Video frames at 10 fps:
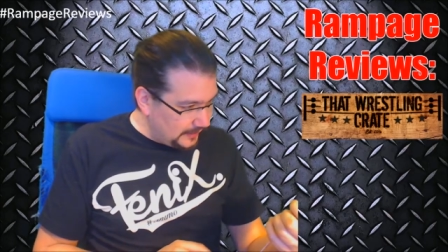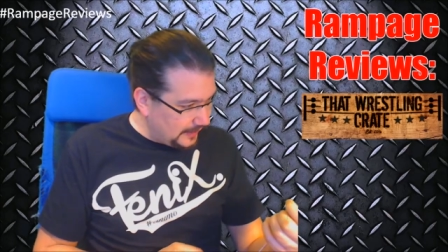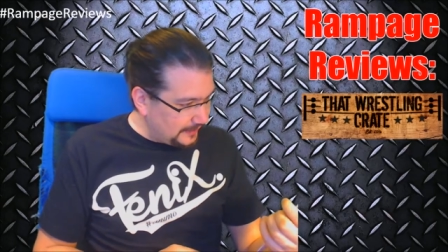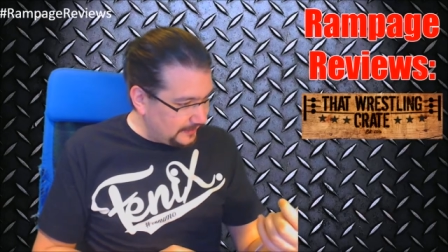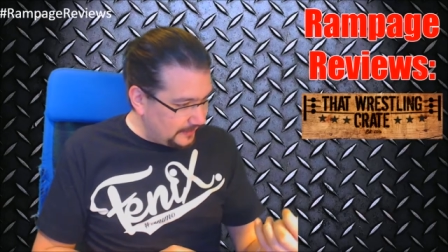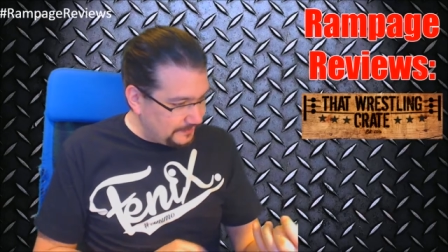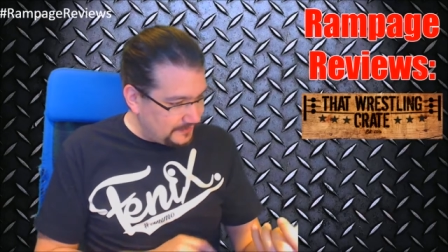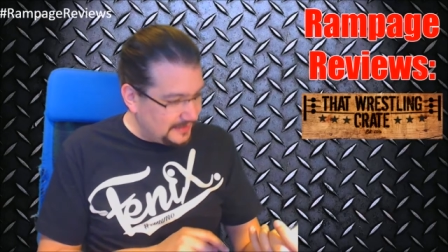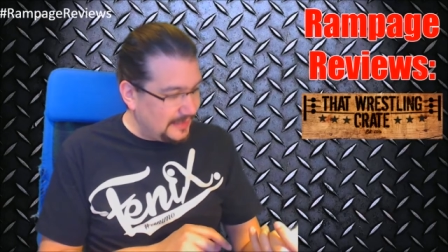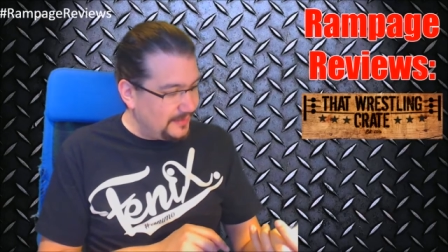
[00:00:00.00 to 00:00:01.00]
up
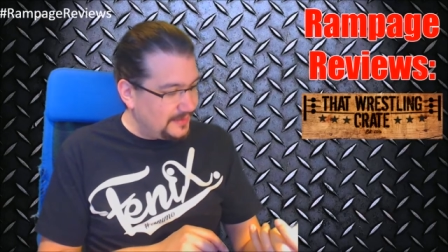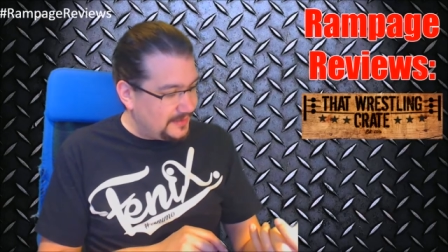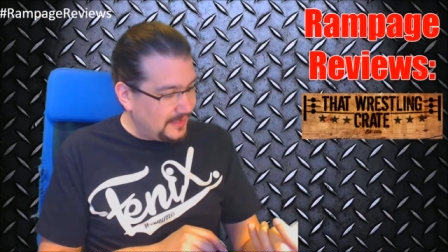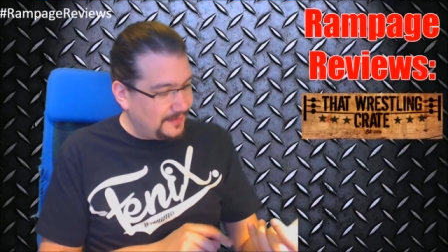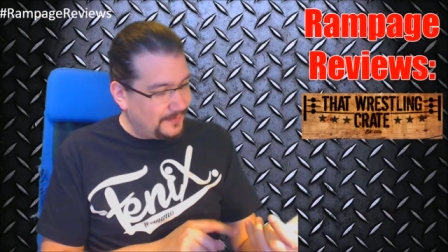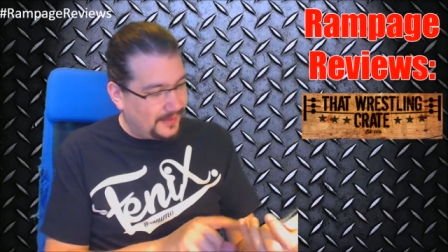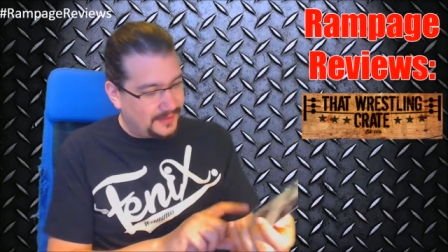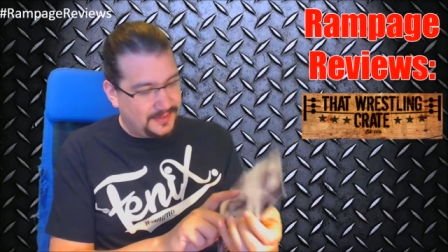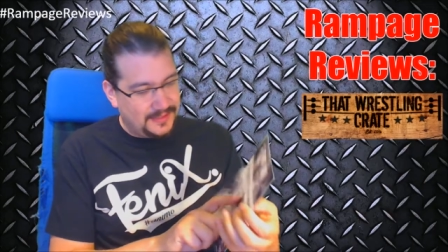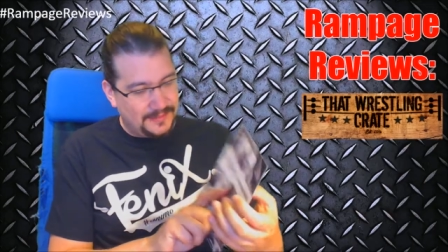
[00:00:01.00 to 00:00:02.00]
TWC
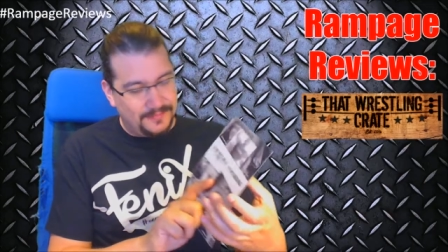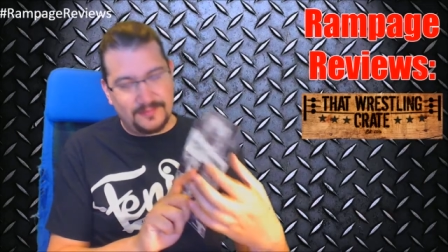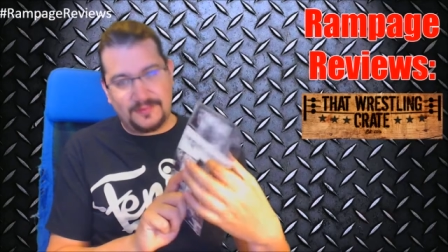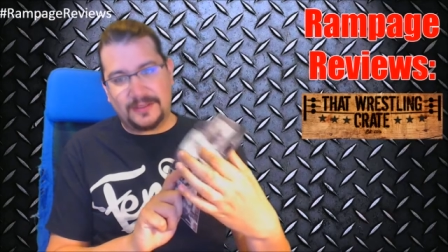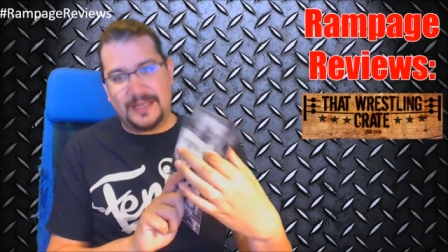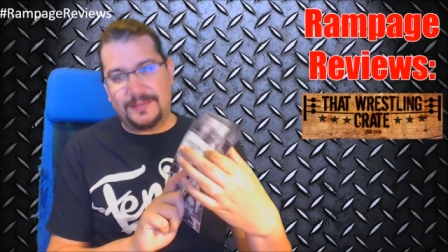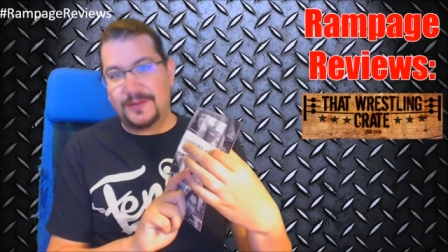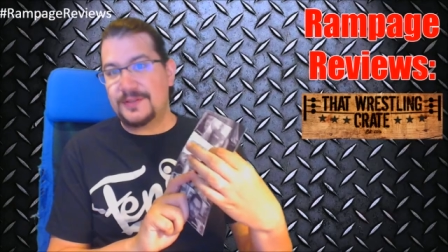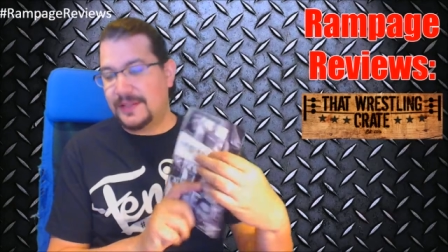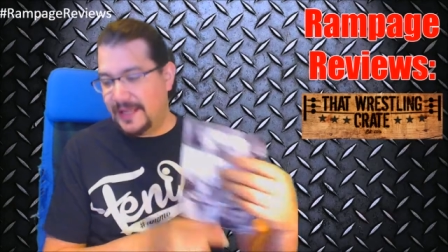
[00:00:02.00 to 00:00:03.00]
unboxing. Yep, we'll keep
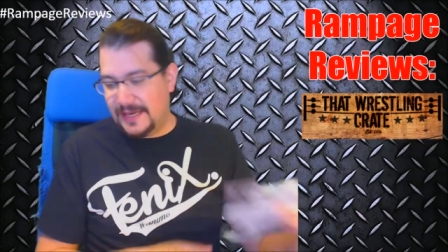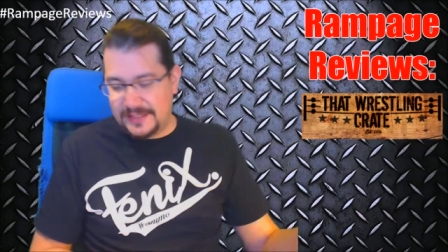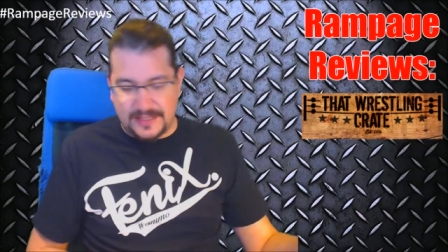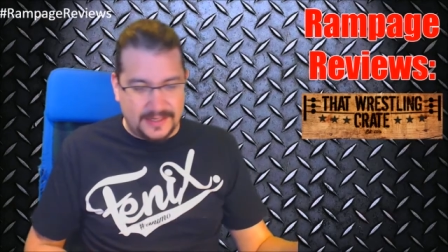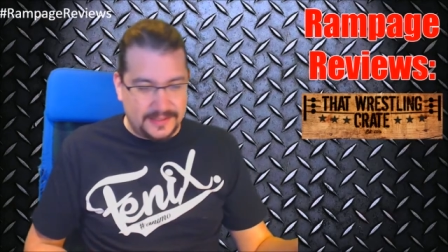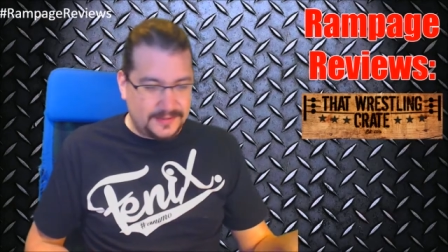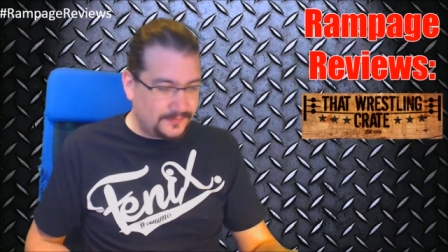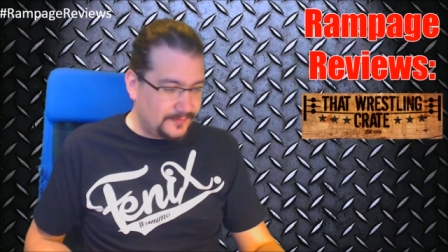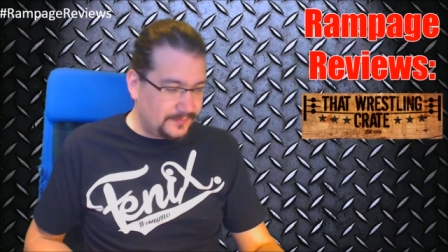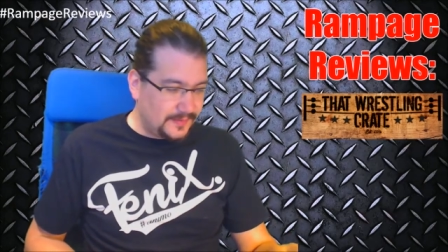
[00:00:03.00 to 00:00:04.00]
using the hashtags.
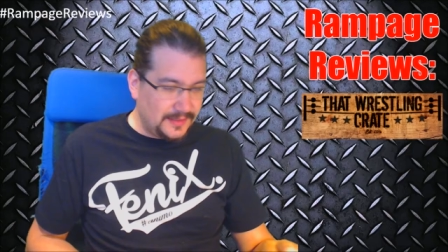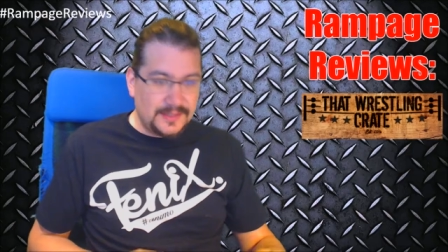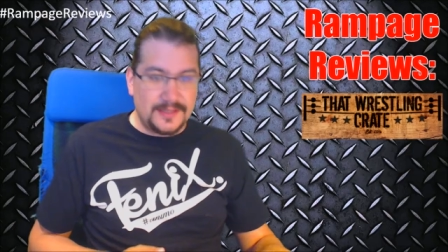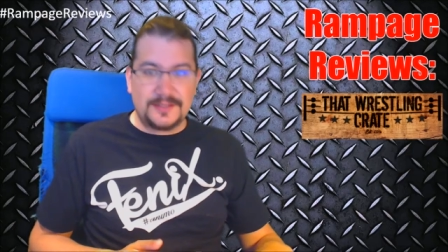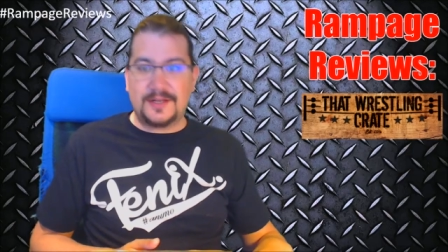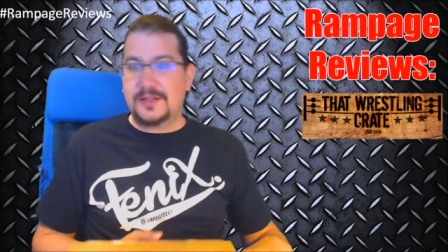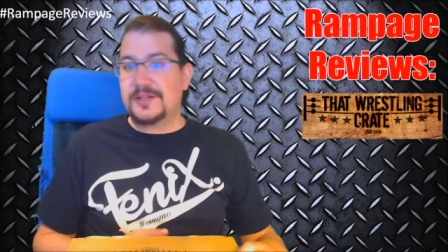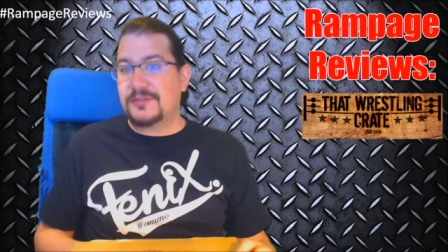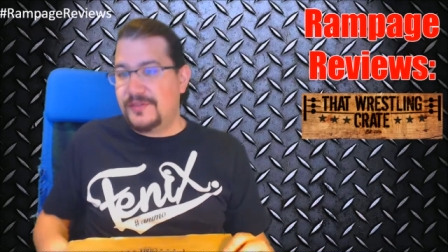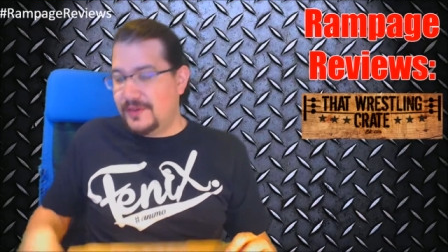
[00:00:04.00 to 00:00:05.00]
So
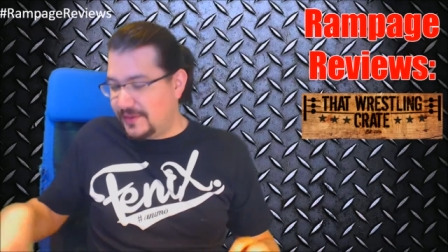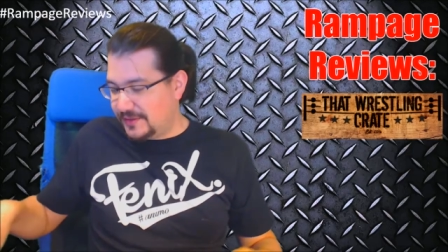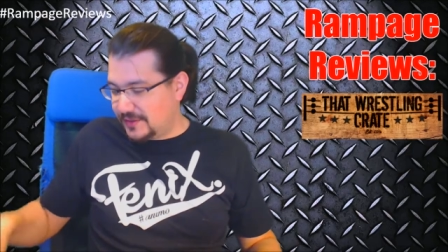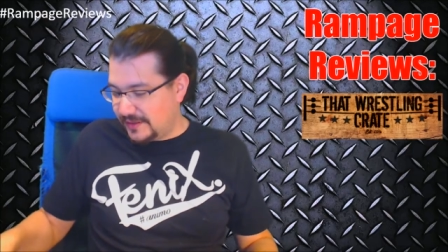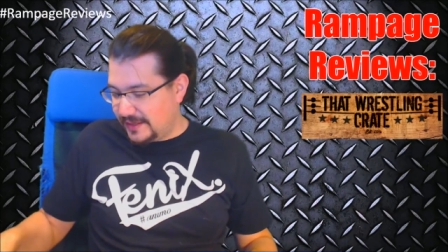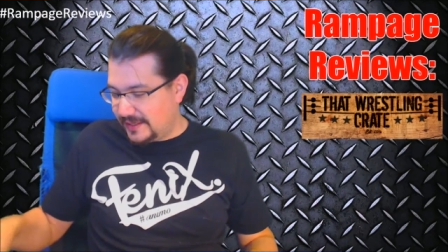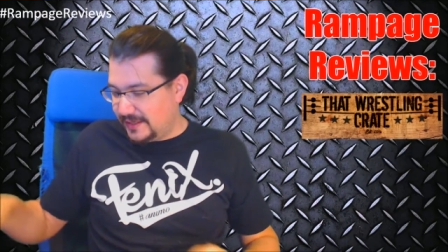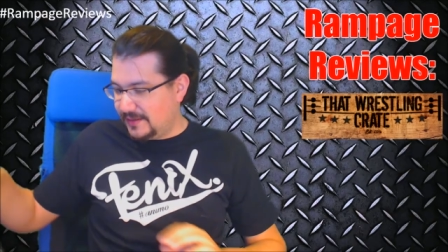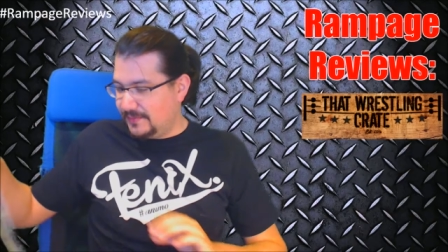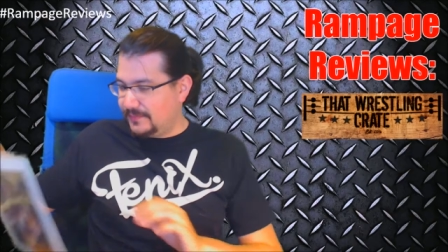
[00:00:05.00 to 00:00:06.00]
let's review this crate
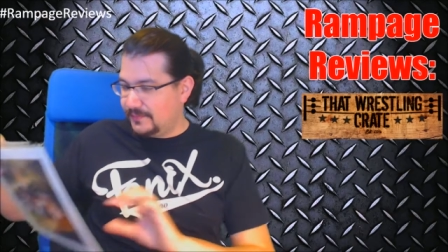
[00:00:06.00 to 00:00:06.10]
here.